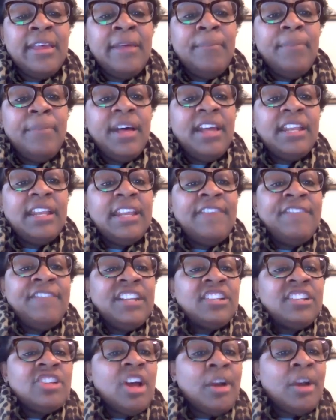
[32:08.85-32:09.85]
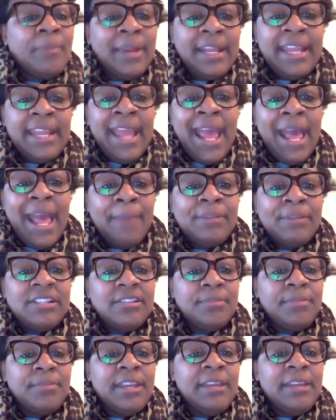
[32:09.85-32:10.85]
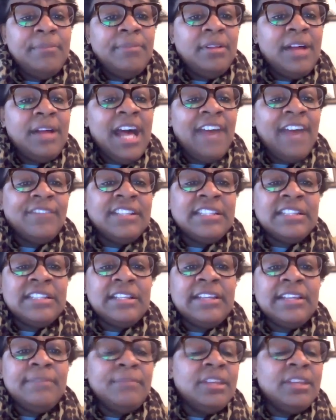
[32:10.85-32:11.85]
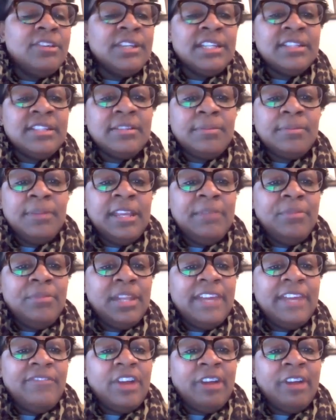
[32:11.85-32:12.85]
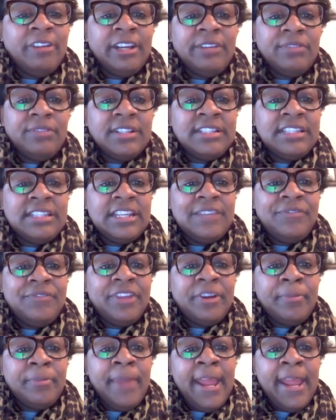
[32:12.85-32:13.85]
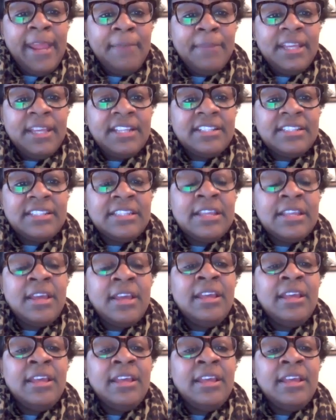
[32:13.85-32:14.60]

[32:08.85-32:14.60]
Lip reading: But if it's already happened to people, obviously millions of people have already received their payments,